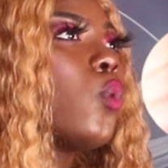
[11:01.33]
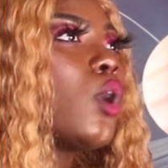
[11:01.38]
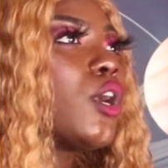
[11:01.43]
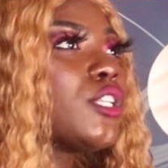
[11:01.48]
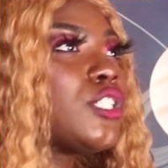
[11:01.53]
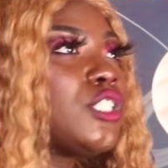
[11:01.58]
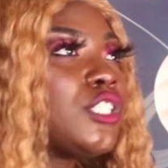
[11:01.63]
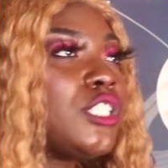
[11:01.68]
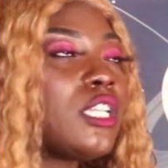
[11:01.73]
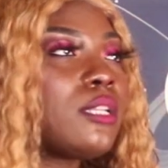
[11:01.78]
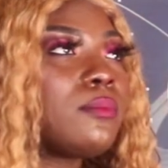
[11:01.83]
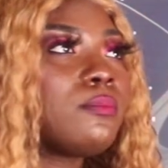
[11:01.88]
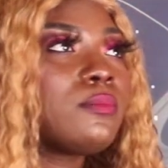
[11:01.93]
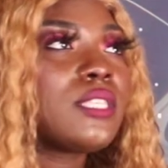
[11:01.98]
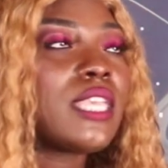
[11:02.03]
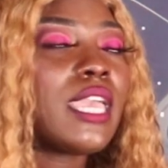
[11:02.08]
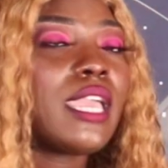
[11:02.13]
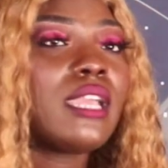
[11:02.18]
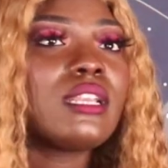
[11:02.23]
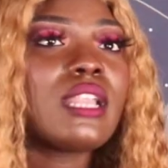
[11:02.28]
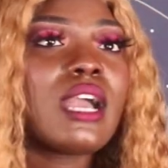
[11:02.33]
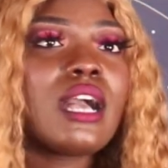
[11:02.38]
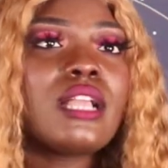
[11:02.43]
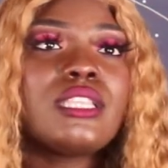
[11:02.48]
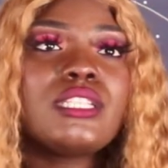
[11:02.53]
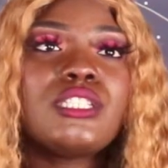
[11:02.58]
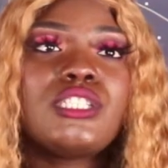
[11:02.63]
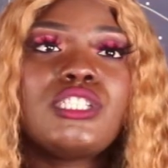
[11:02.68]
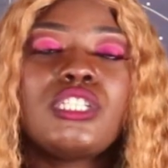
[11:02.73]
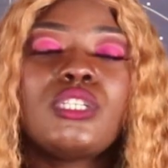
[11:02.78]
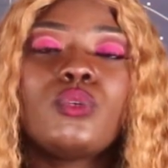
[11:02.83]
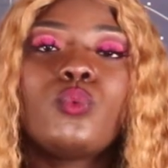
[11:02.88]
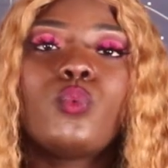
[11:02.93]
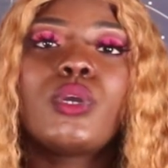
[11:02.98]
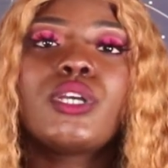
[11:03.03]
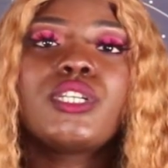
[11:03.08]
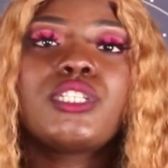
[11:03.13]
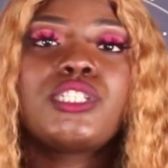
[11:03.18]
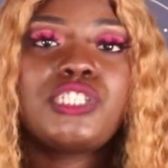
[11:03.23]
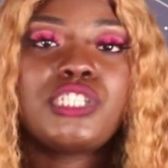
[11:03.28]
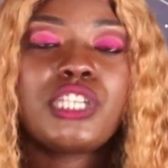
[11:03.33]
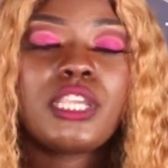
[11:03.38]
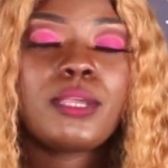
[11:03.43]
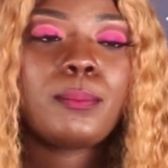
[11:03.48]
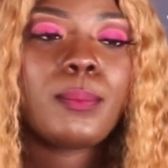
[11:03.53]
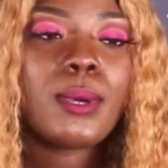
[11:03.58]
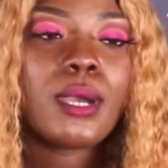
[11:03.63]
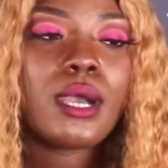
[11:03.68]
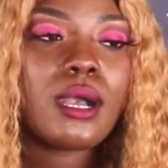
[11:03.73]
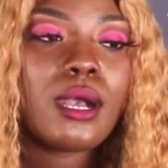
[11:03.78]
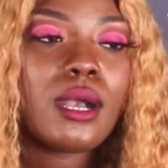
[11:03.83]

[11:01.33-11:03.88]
worship technology, worship